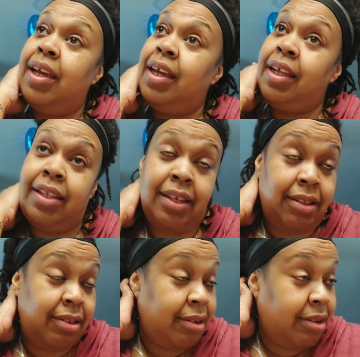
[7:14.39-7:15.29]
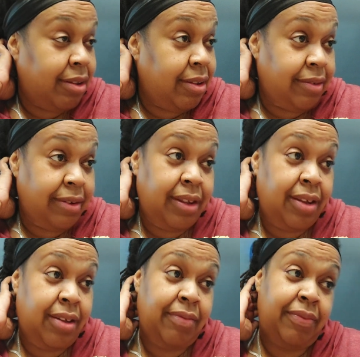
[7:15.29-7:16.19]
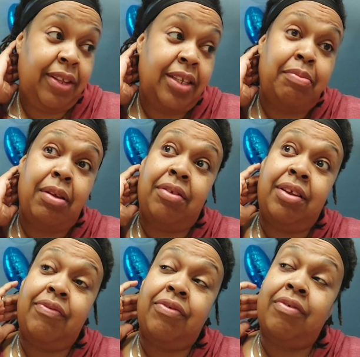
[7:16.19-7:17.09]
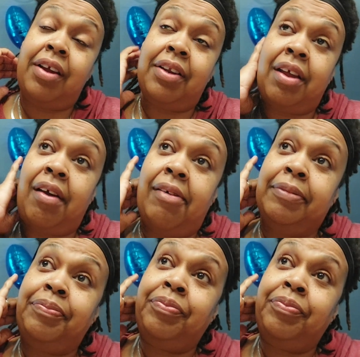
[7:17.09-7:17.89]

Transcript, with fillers: and then yeah, that's about it for right now.